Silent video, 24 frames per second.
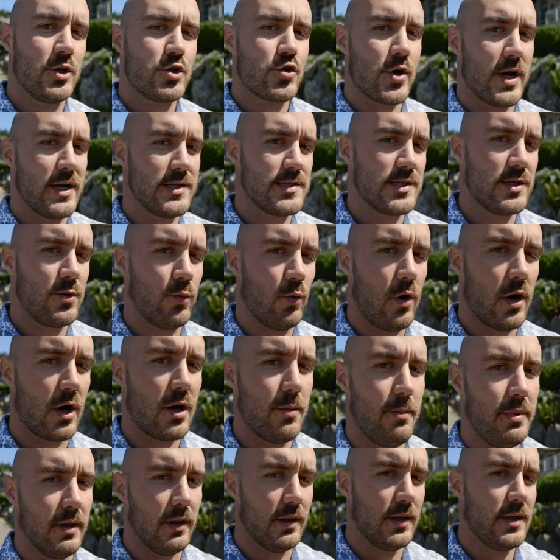Transit and
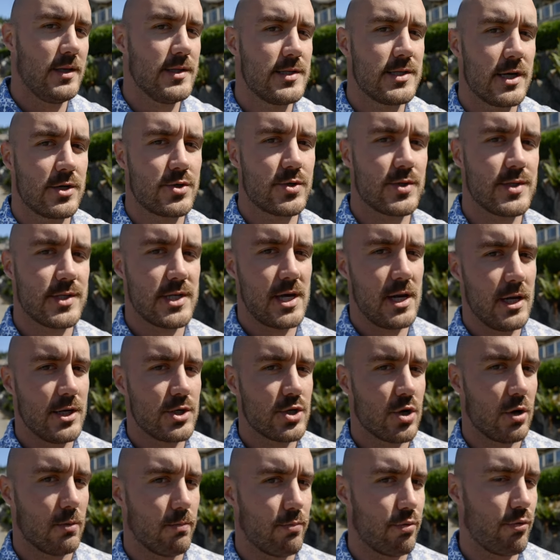walkability in Central
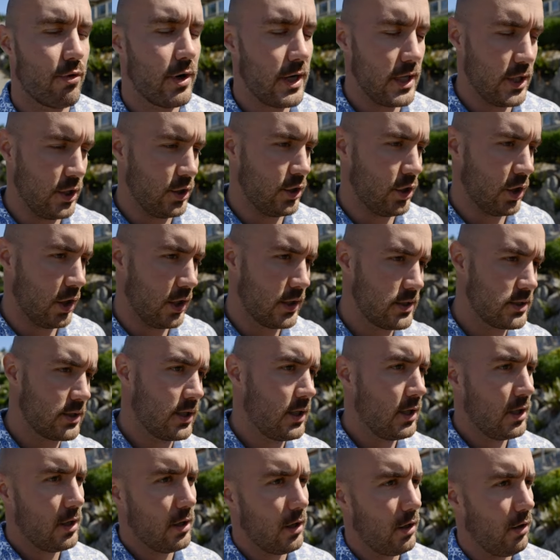Saanich are pretty good,
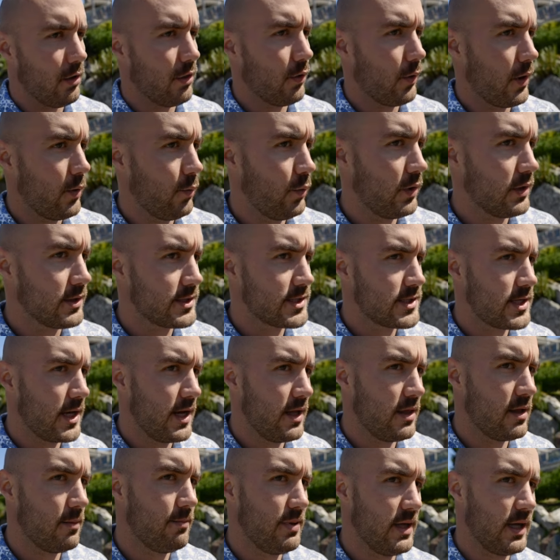although I will
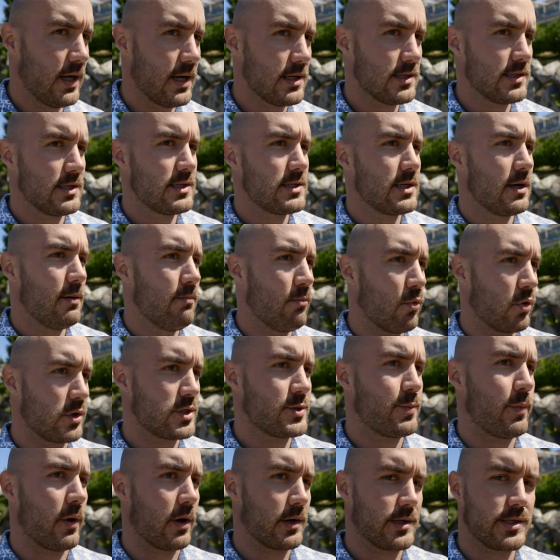say that because it's more
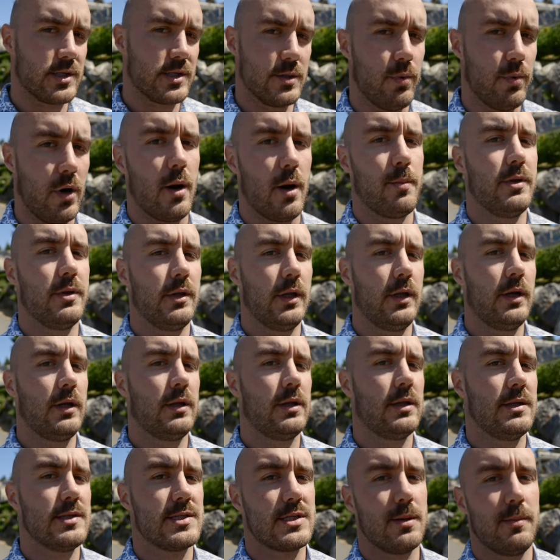sparsely populated
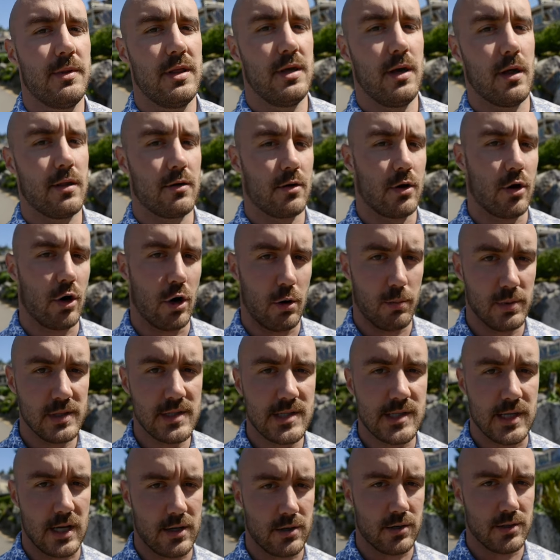than some of the other urban
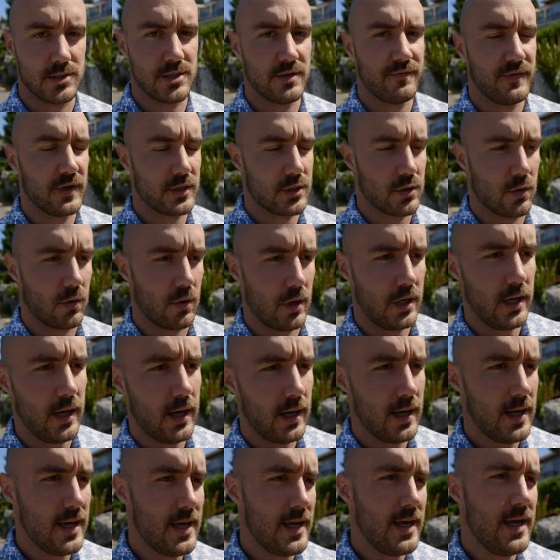centers in Victoria,
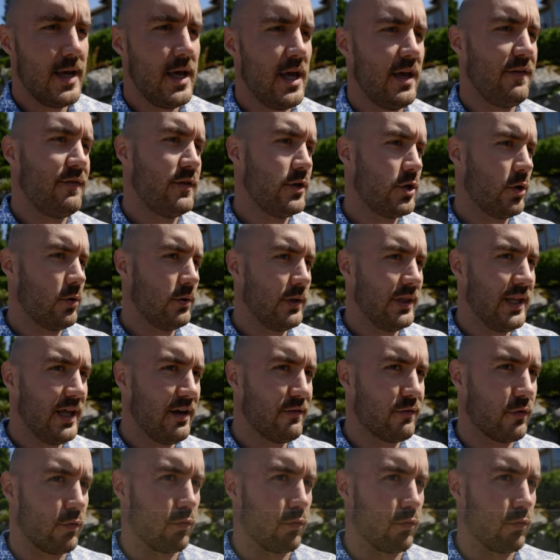if you don't live